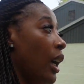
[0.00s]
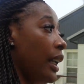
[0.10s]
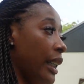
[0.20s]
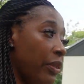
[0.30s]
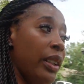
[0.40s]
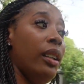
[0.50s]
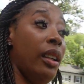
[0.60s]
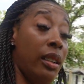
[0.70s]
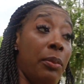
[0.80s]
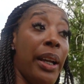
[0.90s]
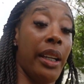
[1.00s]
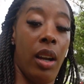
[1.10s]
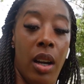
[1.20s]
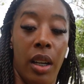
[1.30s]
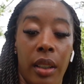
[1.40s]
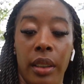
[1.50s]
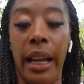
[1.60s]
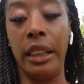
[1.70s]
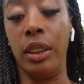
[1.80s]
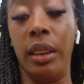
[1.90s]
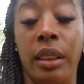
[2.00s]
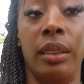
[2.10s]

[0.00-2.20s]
I definitely love the backyard, actually.